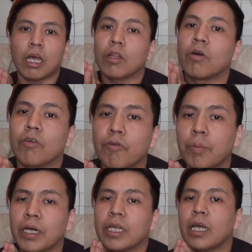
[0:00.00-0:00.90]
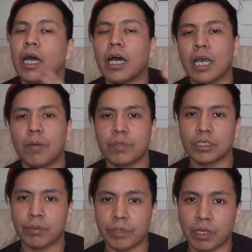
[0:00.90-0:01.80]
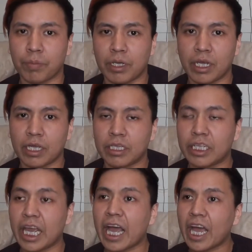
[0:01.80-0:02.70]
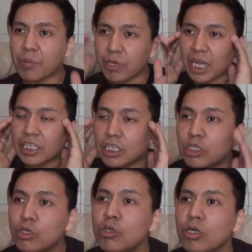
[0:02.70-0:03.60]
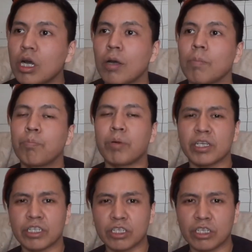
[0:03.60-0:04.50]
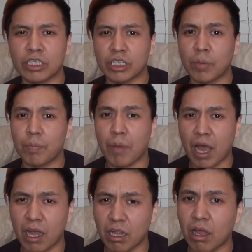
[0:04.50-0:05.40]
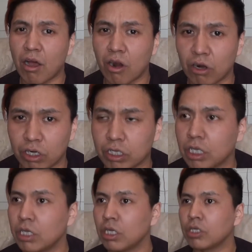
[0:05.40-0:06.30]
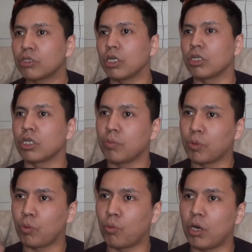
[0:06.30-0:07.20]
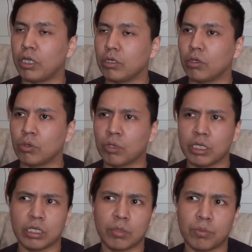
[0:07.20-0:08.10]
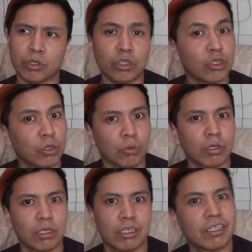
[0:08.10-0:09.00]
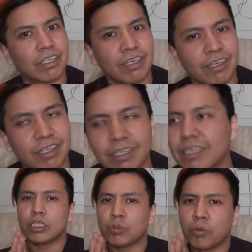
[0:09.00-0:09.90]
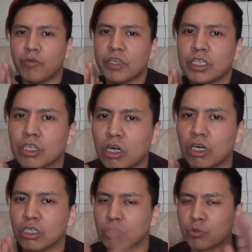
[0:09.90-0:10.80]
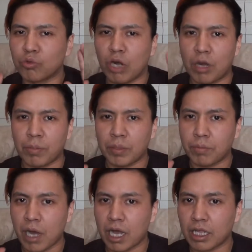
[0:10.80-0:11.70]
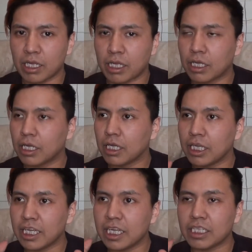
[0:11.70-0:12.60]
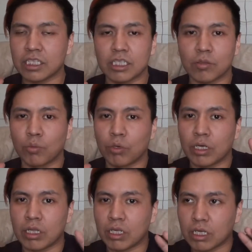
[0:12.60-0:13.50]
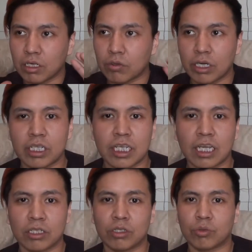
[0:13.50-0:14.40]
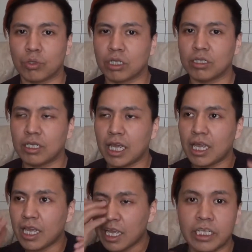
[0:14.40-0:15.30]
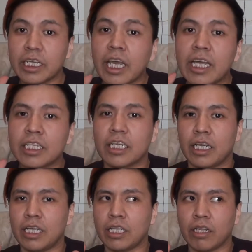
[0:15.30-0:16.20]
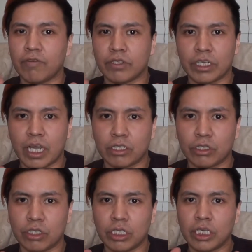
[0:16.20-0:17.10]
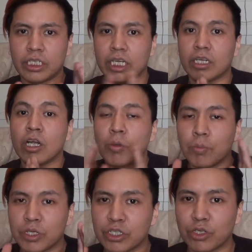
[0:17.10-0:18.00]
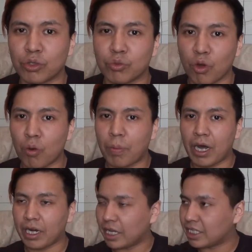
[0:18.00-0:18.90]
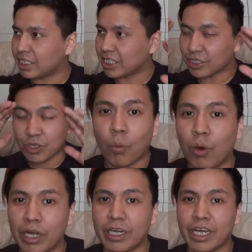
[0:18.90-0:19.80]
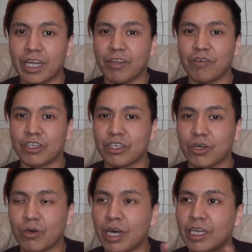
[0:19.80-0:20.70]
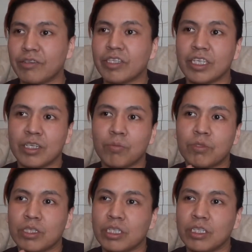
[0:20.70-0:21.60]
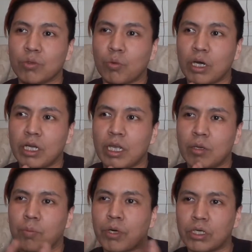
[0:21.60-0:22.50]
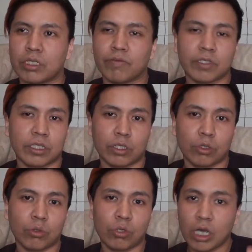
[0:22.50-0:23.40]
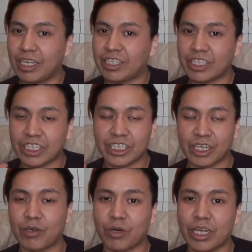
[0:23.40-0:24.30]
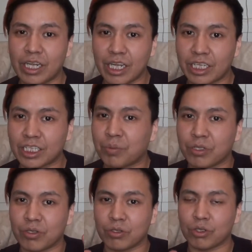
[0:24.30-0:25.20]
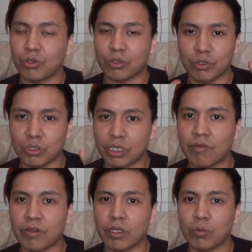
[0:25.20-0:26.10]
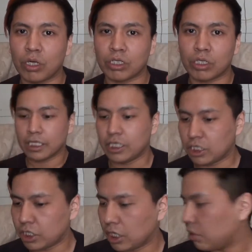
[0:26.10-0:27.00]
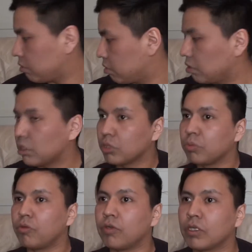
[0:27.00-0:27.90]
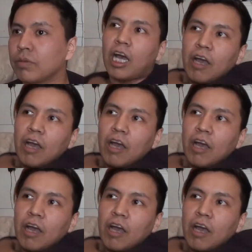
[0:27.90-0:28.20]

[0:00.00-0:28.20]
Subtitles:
Hello everybody, I am Insomniac Maniac, and today I am reacting to Buster's Malheart, trailer number one, or no wait, number two, sorry. This movie stars Rami Malek. He is one of the greatest actors working today. He is a television actor. He's in Mr. Robot. It's just one hell of a show. I've seen season one and parts of season two. It's just a great, exceptional show. You should definitely watch it. Let's check out this movie.